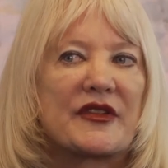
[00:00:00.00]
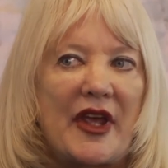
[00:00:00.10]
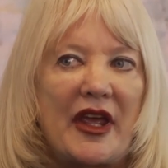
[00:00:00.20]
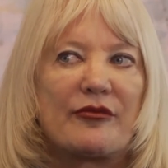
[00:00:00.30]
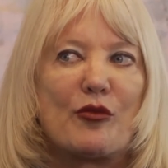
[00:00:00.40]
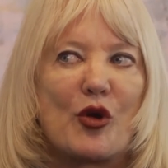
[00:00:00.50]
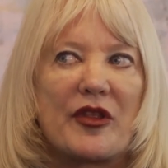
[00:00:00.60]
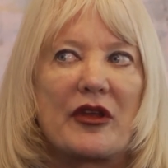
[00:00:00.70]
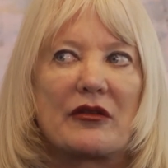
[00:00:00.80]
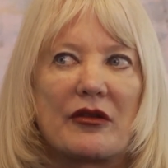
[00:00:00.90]
save more
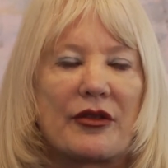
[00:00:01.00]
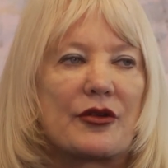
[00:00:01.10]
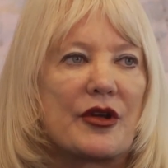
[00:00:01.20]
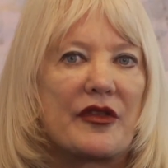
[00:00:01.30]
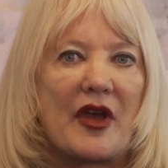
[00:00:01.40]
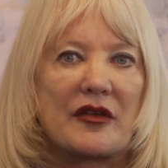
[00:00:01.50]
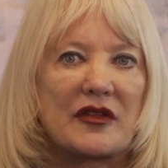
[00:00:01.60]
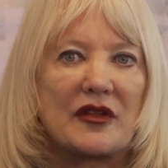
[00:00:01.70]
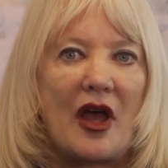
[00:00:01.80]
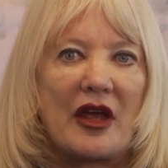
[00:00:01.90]
than
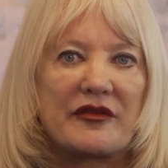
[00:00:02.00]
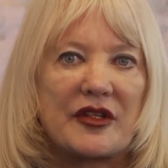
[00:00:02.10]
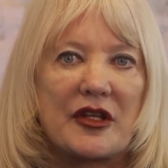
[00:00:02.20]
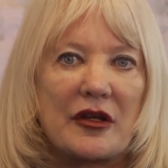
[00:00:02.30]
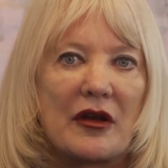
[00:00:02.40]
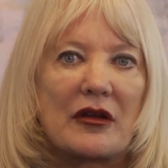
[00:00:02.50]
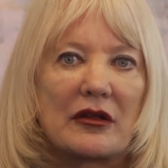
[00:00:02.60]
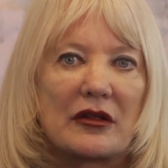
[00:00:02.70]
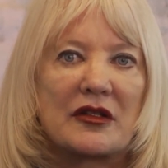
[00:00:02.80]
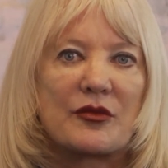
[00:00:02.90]
30,000 lives a year,
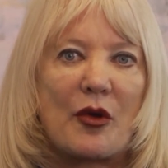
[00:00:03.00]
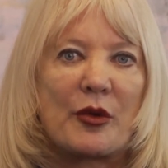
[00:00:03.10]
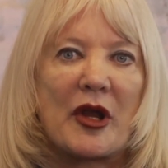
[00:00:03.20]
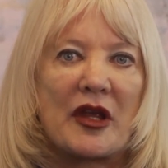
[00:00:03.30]
is what we're